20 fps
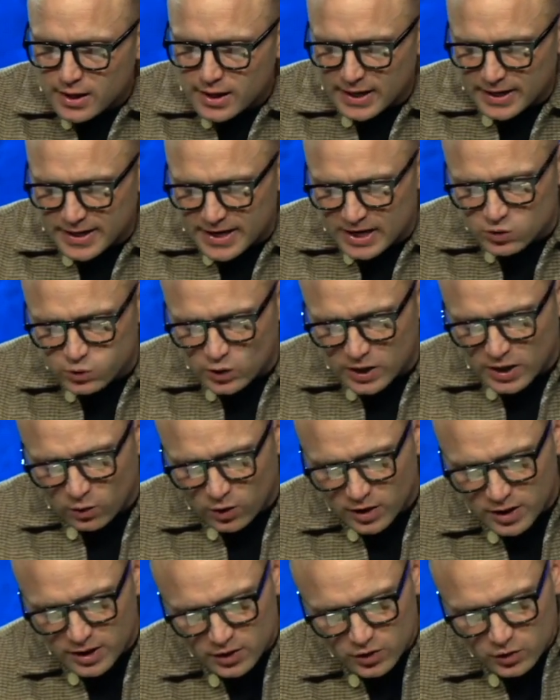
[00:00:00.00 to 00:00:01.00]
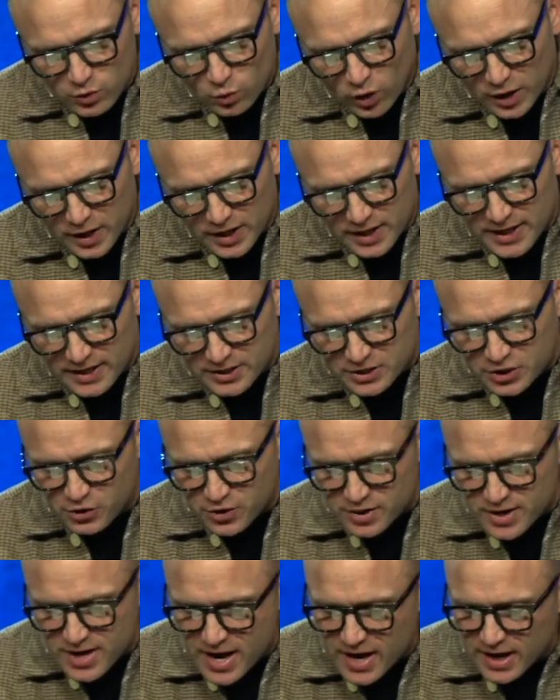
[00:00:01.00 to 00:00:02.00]
And I guess what I want to get
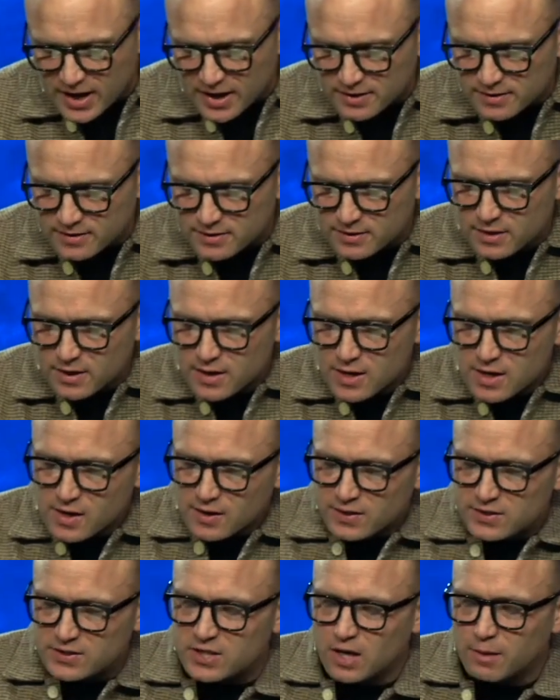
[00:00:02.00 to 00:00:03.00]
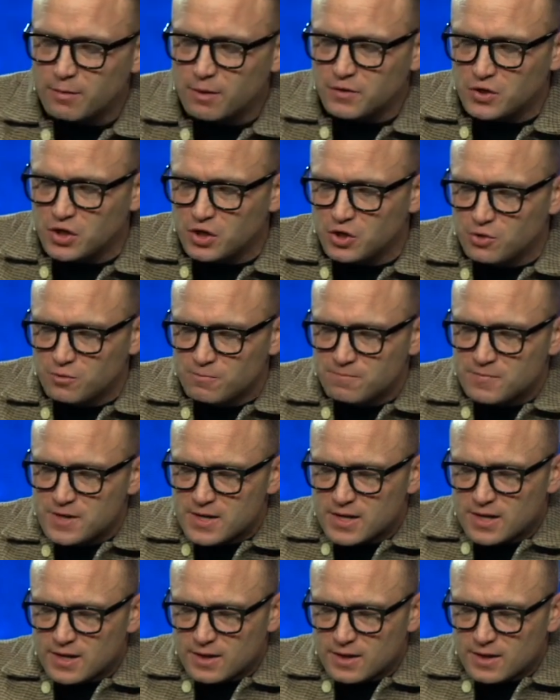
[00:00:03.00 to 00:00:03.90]
to today is some of you,